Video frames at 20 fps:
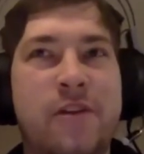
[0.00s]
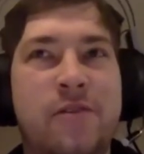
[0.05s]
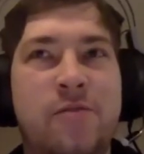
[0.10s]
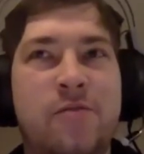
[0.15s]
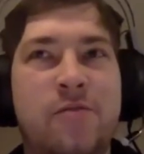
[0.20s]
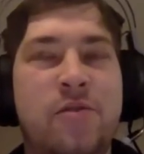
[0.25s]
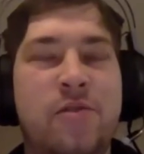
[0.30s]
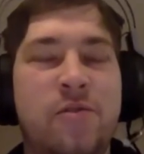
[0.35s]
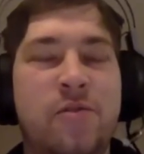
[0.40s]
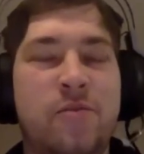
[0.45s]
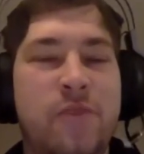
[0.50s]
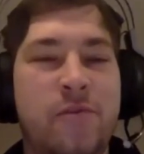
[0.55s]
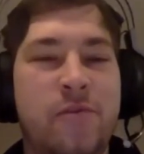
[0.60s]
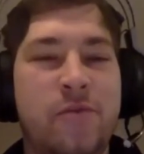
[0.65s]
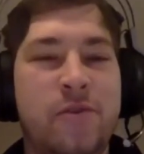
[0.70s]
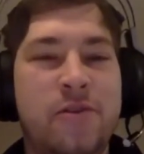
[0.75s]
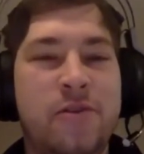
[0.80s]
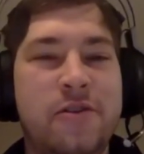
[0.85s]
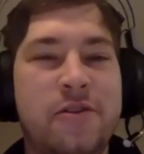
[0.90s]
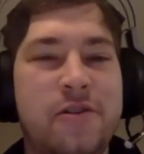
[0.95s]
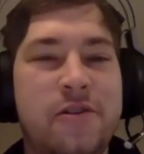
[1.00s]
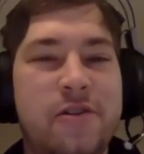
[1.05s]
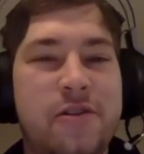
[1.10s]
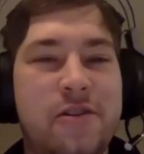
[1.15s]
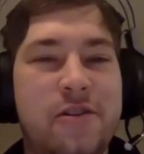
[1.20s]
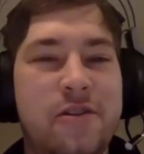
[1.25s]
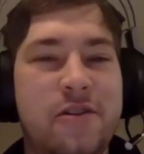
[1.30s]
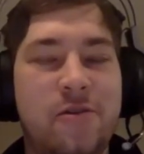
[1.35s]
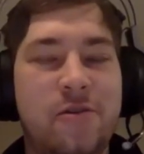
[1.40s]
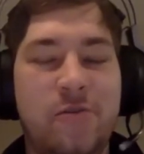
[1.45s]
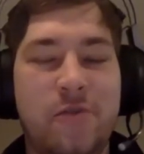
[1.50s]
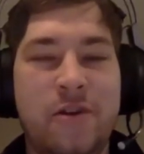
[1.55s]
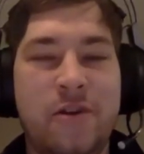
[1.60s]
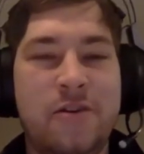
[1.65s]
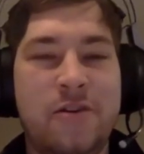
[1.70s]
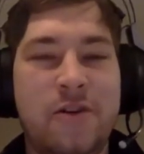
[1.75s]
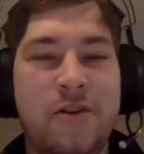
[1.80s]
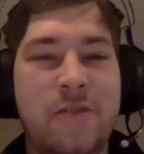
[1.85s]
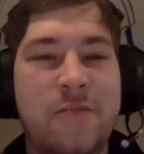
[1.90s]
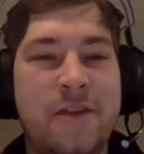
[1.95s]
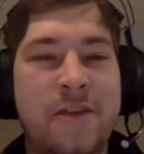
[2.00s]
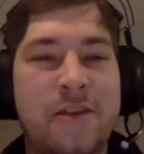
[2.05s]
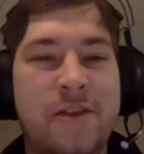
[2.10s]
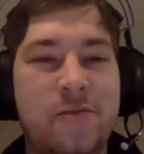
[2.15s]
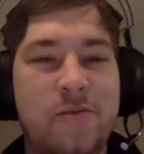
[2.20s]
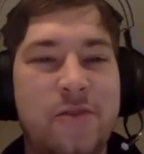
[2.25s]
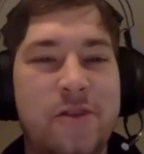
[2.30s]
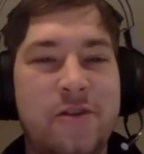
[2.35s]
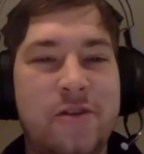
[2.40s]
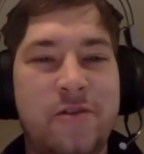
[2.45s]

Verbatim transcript: You you want a world, you want to dominate the world,